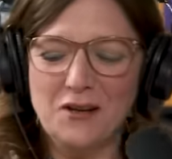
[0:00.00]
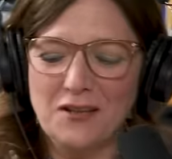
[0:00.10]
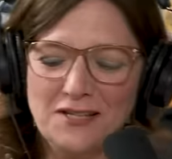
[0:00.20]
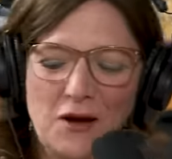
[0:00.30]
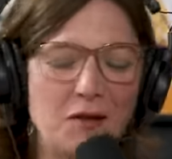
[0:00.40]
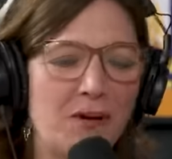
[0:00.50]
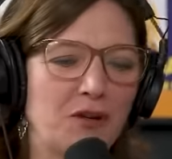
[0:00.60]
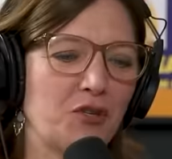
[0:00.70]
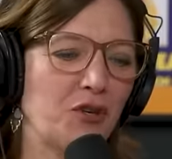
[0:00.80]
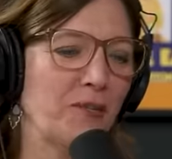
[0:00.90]
So let's talk
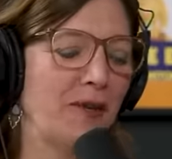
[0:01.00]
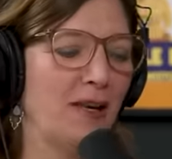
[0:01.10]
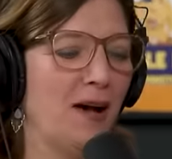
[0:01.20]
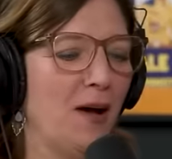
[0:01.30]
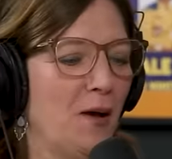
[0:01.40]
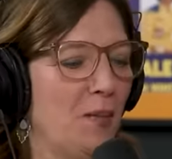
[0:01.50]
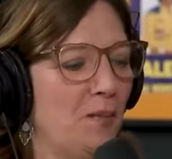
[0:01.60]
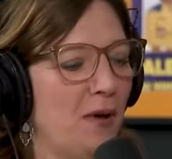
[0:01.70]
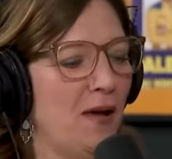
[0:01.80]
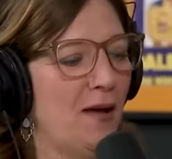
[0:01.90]
about streaming.
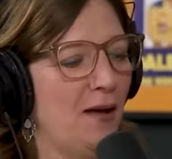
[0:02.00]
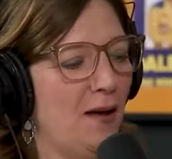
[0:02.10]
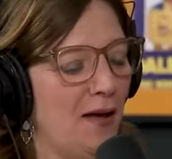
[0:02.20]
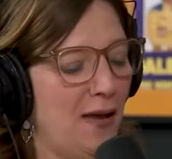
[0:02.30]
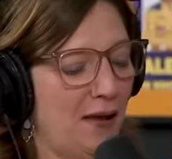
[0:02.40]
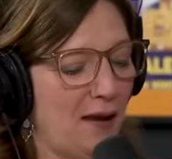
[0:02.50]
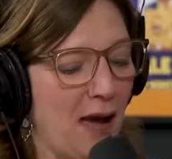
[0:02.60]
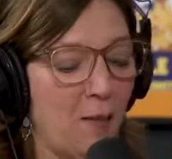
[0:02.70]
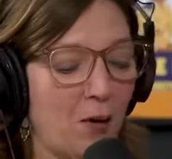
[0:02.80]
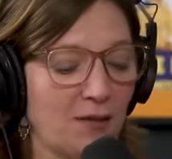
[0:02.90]
And
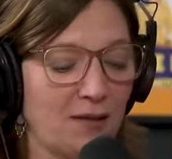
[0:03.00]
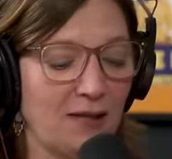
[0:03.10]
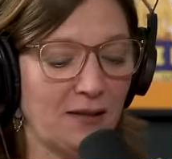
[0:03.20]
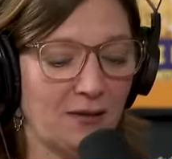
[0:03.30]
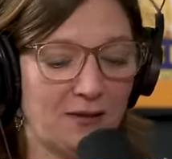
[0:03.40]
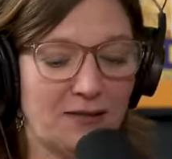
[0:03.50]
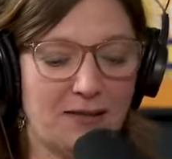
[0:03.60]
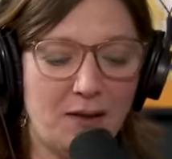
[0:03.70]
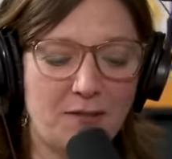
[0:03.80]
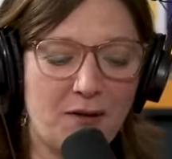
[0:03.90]
I purposely didn't look
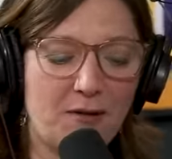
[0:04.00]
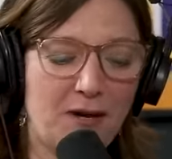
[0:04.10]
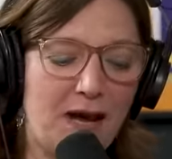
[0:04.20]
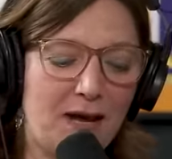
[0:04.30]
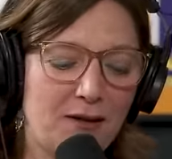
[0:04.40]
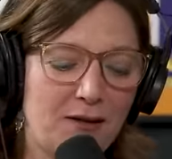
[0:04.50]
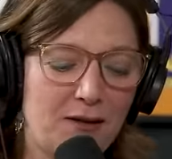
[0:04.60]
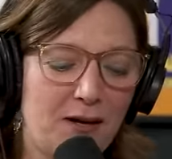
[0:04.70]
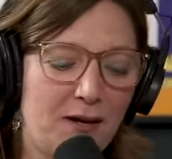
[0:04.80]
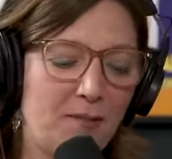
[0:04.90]
this up so that I
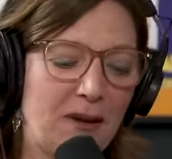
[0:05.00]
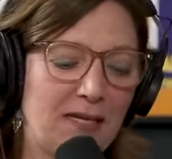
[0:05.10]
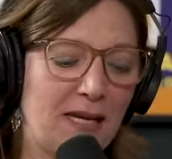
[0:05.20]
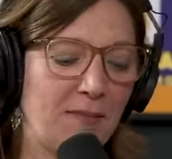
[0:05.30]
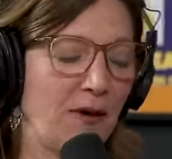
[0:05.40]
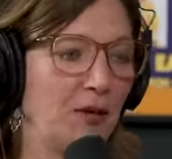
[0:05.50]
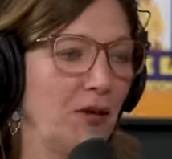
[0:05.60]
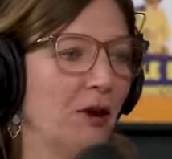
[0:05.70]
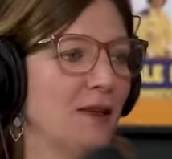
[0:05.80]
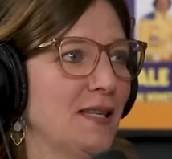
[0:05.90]
could maintain my
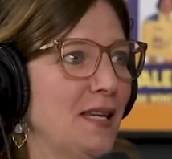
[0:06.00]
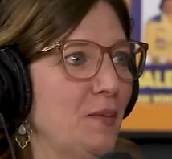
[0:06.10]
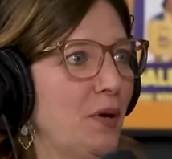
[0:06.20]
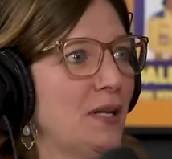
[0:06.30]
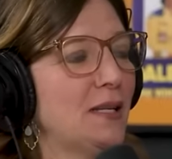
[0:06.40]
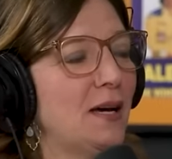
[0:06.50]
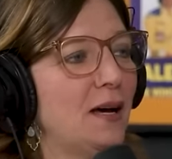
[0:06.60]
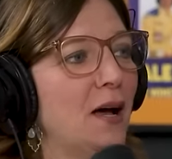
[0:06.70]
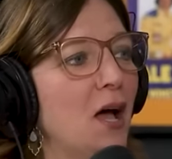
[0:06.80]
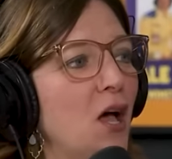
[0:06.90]
curiosity. But
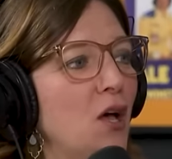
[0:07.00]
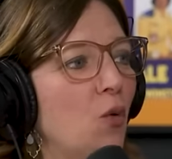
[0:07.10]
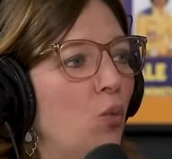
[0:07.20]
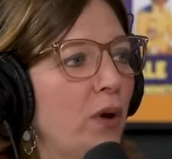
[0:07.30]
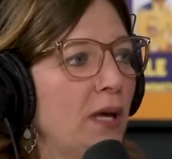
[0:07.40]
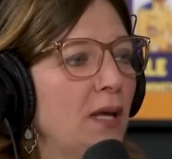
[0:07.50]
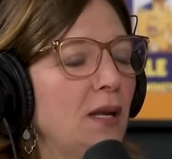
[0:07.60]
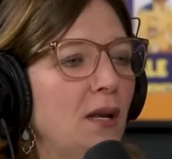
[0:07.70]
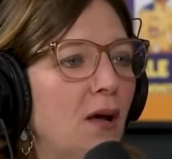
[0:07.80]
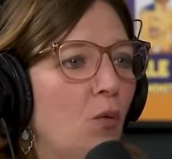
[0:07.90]

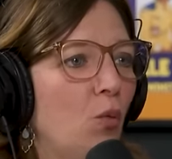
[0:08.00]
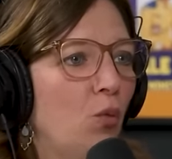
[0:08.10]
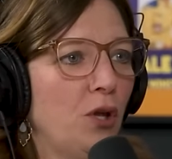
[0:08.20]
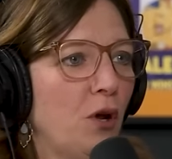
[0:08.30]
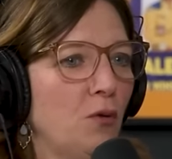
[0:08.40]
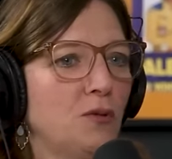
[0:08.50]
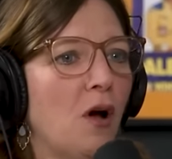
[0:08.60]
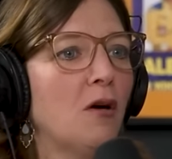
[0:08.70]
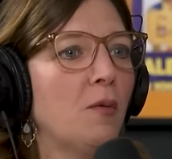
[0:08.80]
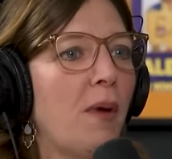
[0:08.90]
when, you know,
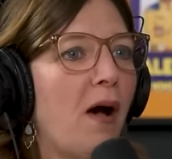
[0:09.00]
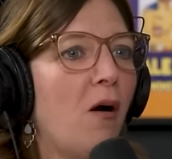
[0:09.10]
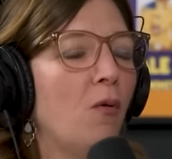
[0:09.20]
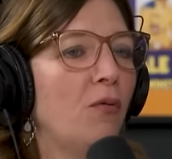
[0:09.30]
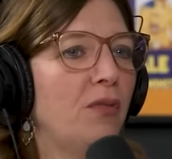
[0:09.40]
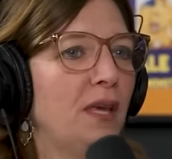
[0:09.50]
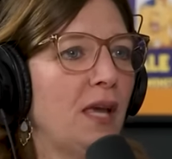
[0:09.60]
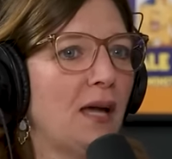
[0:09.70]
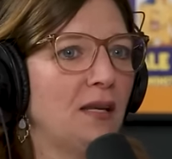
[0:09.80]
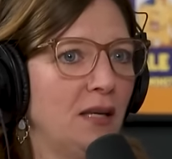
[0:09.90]
talk about
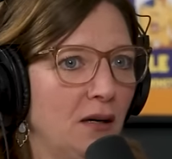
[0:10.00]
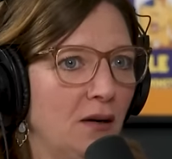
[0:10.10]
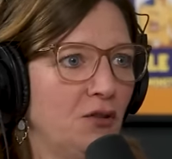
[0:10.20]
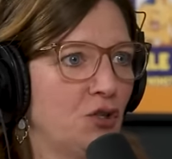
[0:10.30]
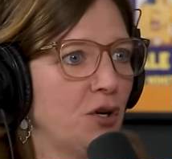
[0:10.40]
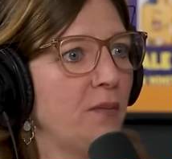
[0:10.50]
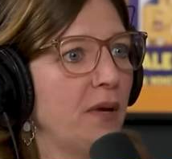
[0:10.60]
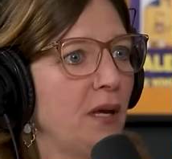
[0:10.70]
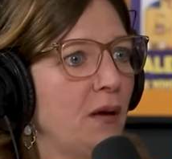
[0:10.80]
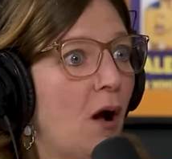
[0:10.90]
the idea of
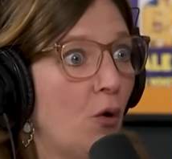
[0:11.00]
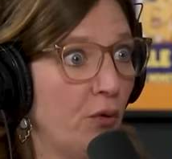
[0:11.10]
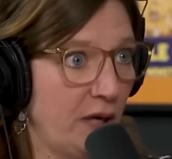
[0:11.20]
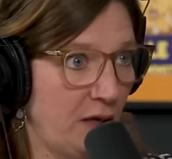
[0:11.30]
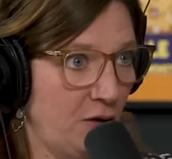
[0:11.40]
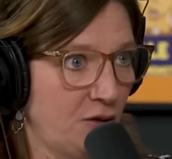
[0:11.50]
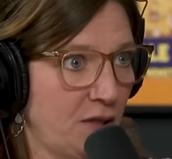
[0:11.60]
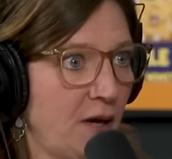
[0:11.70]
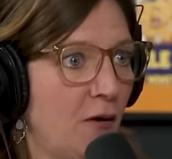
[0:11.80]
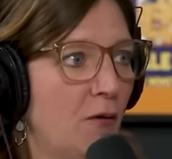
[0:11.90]
streaming, owning it
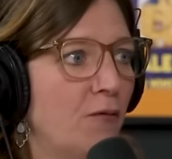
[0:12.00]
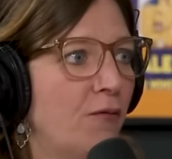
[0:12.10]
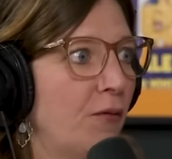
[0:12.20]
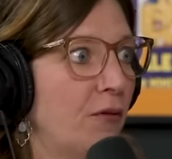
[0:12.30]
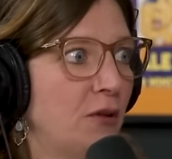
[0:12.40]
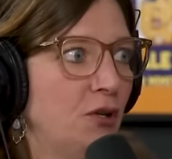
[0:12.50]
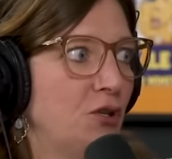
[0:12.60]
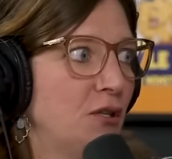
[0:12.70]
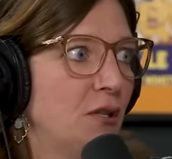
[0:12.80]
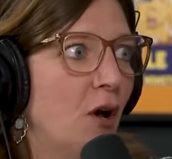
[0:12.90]
yourself,
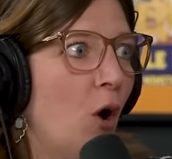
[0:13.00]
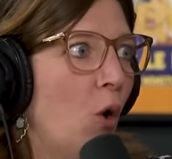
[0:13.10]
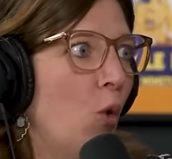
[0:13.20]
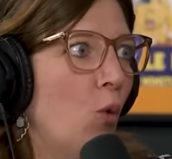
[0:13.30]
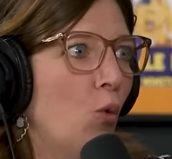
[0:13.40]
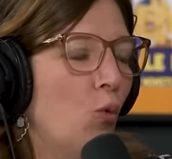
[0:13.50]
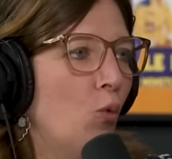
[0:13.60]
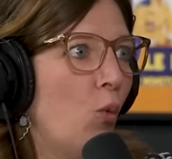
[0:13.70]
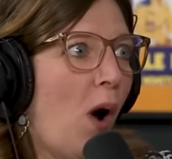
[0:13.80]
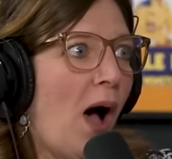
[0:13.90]
just the whole
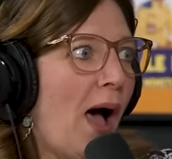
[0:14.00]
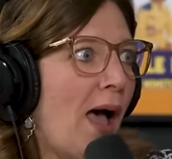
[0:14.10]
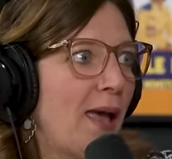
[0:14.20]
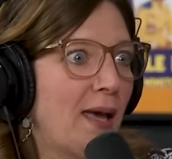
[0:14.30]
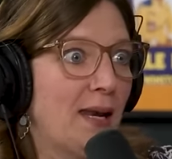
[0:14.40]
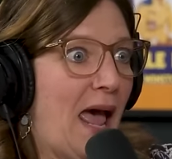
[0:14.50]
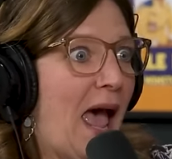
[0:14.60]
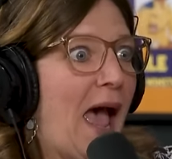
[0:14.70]
why and